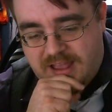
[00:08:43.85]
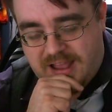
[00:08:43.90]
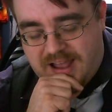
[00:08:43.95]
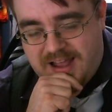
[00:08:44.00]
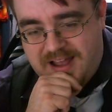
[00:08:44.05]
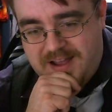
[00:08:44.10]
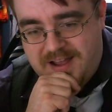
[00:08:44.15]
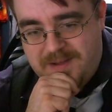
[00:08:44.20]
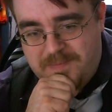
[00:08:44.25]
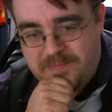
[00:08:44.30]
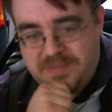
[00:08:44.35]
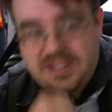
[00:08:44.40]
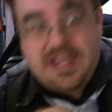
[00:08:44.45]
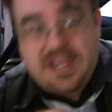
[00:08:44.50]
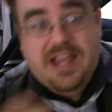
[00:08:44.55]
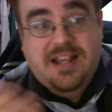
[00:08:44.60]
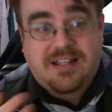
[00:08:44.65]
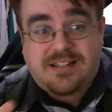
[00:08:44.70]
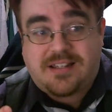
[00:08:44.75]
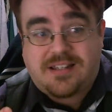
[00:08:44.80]

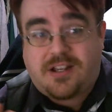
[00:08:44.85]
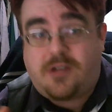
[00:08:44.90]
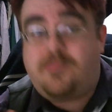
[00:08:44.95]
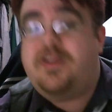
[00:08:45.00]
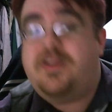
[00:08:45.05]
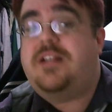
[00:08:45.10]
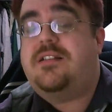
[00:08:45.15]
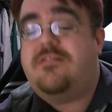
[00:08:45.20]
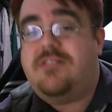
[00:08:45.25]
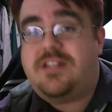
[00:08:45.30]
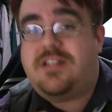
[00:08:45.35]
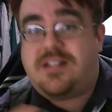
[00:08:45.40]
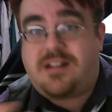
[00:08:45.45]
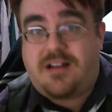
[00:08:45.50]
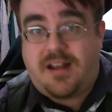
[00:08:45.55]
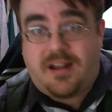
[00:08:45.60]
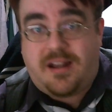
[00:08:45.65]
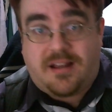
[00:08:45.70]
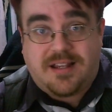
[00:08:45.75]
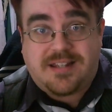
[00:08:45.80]
Yes, comics are a
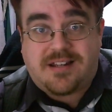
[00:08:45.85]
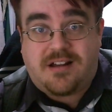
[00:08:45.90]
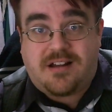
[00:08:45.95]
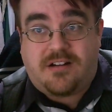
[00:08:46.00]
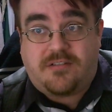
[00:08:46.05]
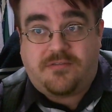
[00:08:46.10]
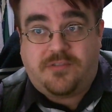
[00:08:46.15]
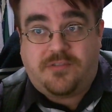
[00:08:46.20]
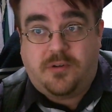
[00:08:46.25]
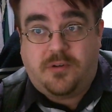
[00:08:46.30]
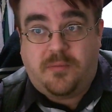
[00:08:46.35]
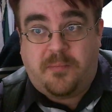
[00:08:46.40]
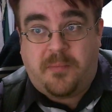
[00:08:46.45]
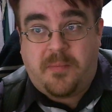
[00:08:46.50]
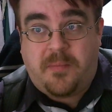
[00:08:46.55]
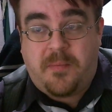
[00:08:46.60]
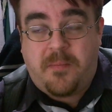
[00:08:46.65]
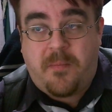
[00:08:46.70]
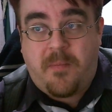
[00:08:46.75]
stylized art form.